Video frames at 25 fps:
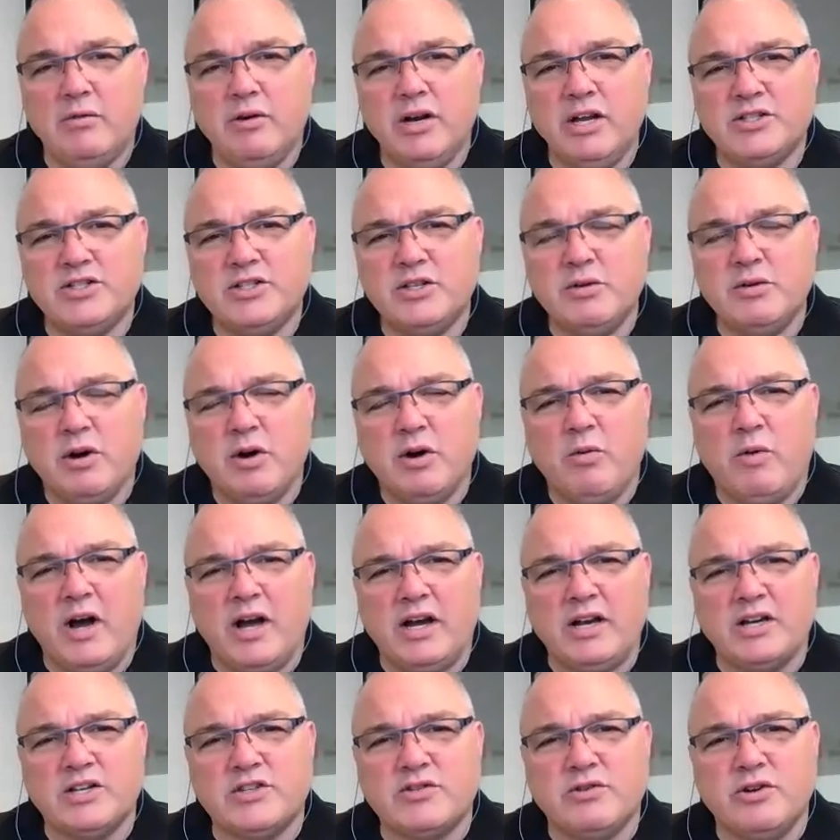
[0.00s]
what else do you want to
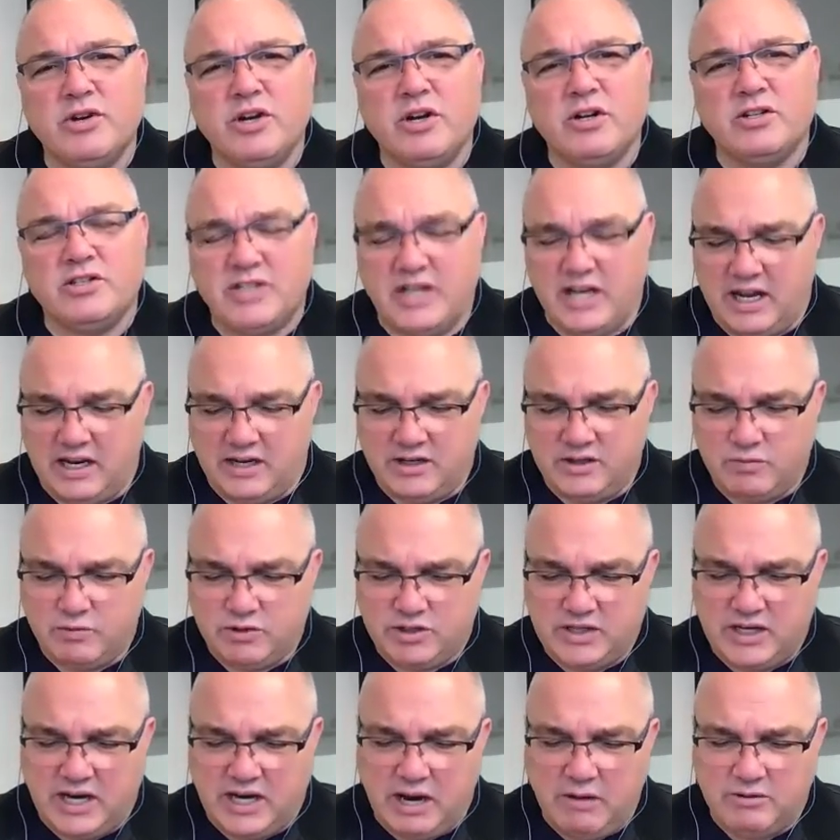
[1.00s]
walk us through here today? Because
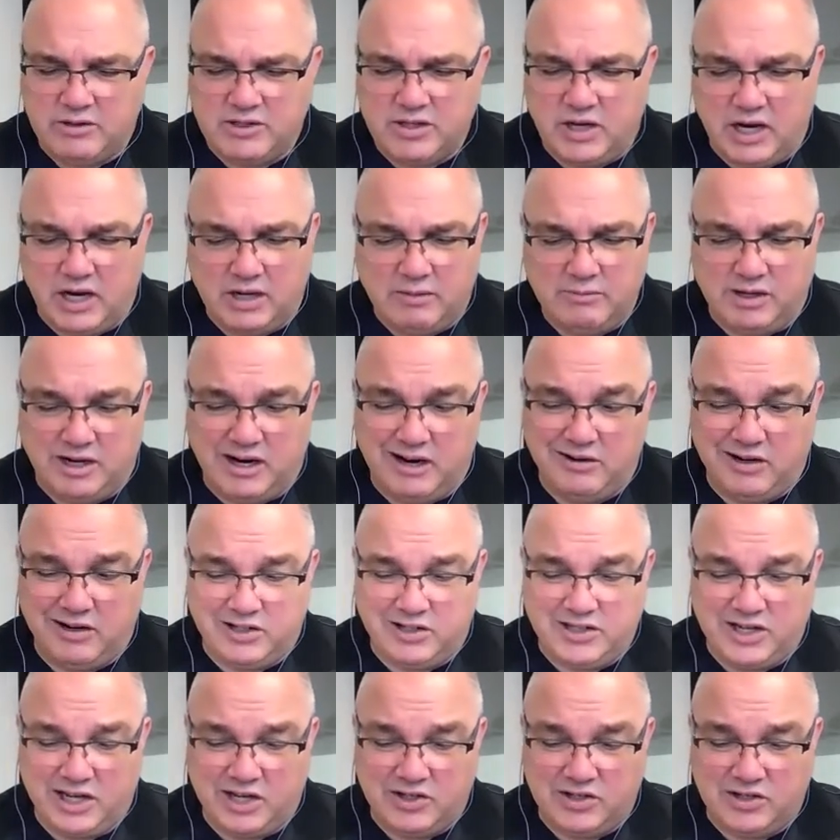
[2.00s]
today we're talking about how not
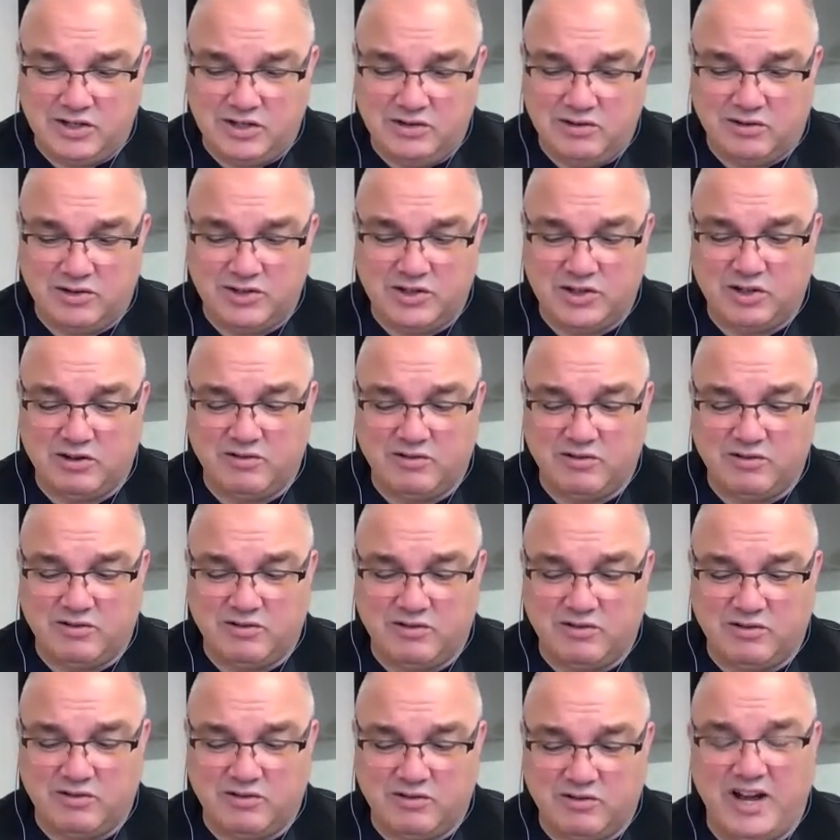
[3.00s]
to get sued or
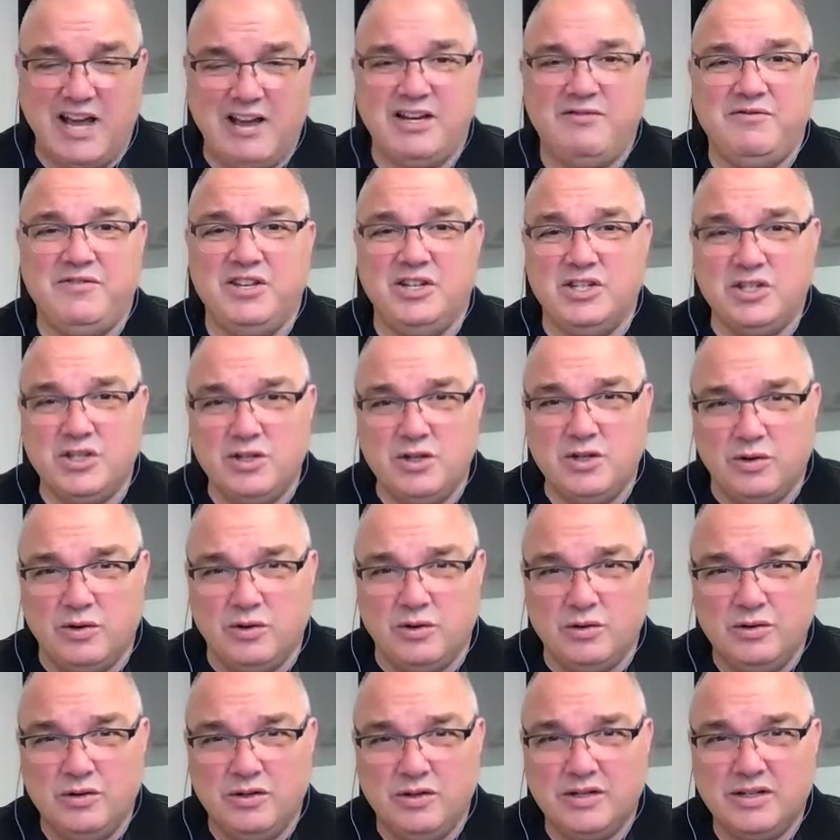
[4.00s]
survive it if you
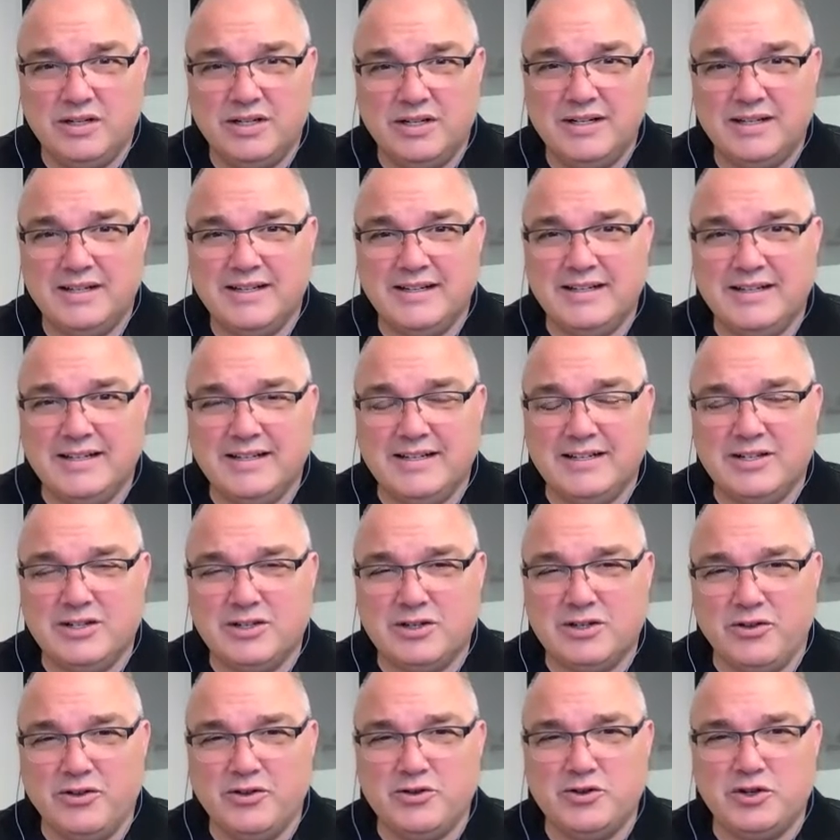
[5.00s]
do.
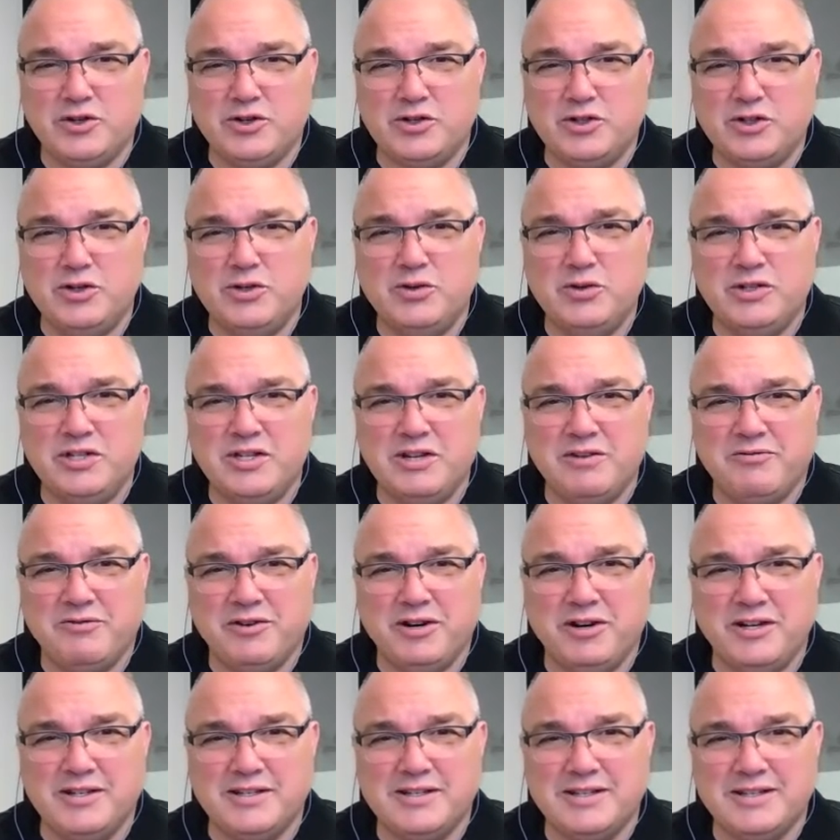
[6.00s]
So those are two
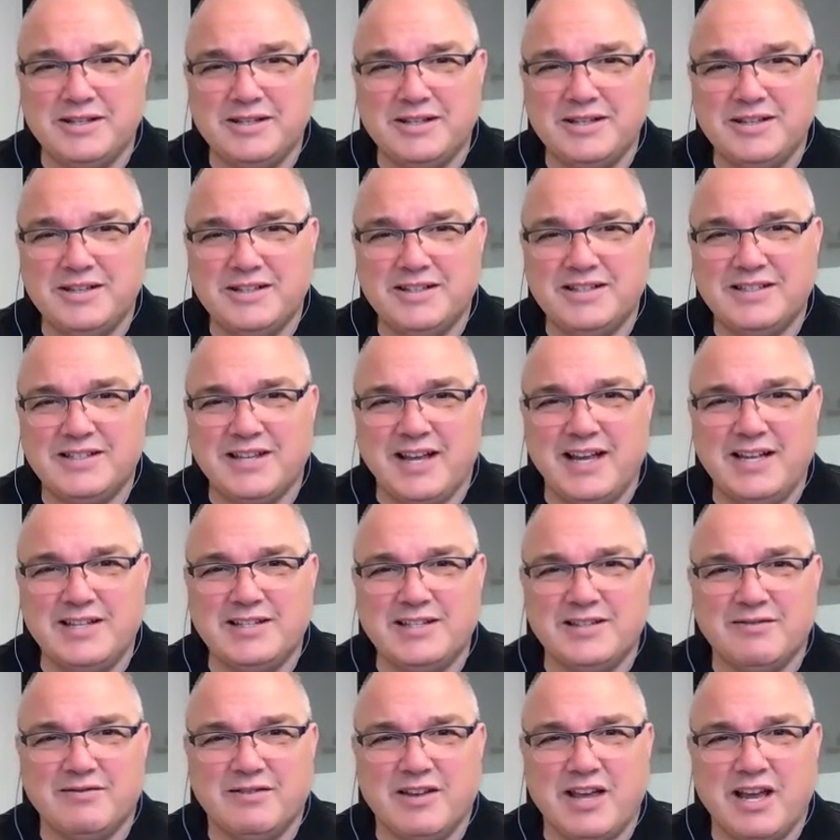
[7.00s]
different
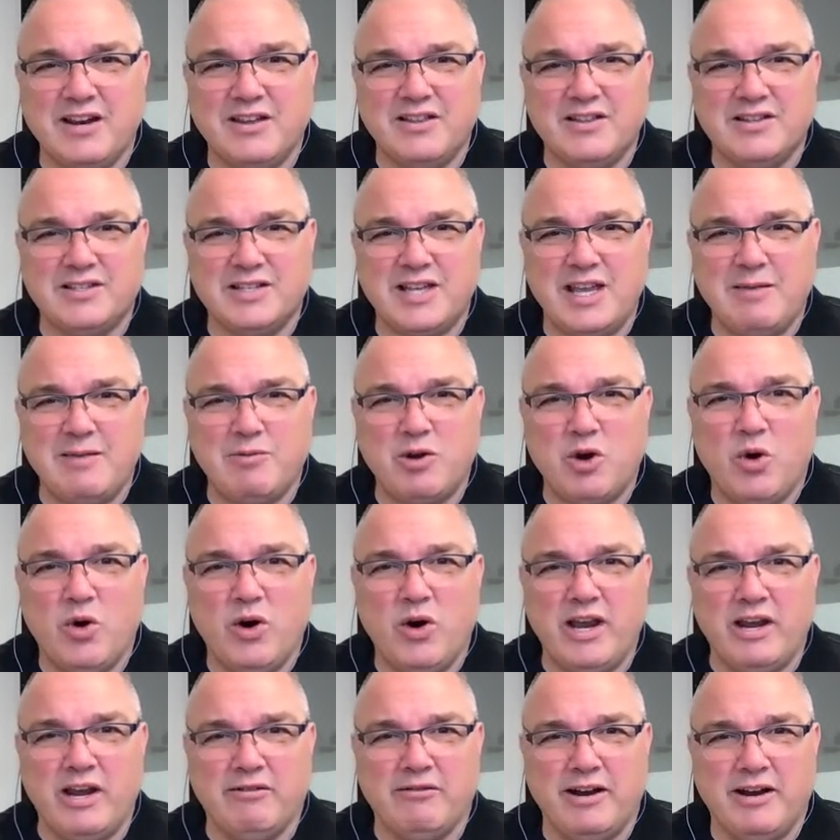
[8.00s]
sides of kind of the same
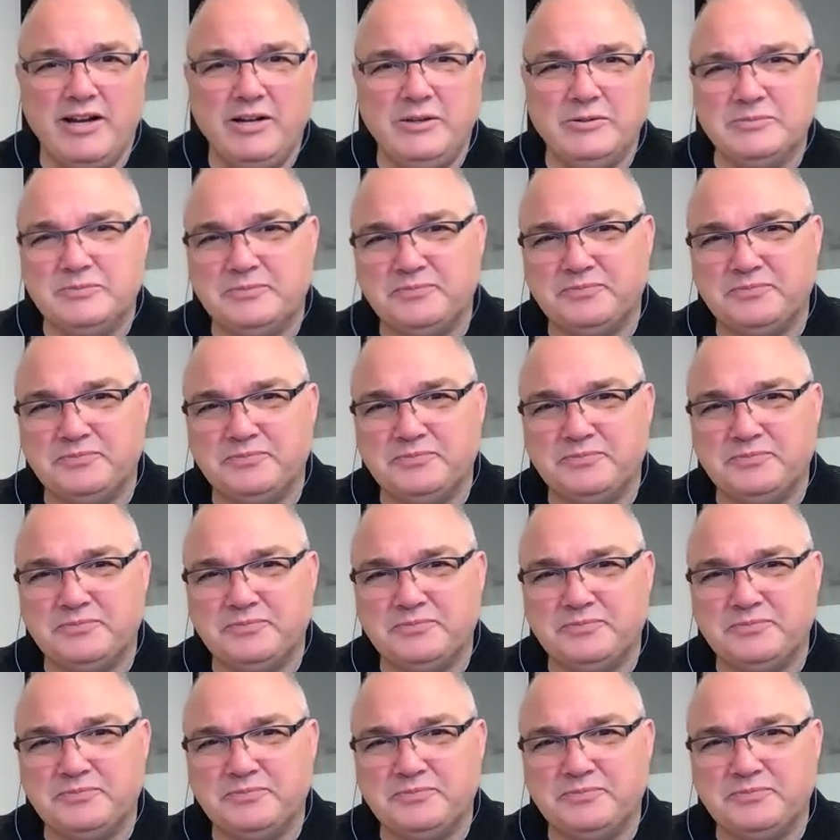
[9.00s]
coin, right?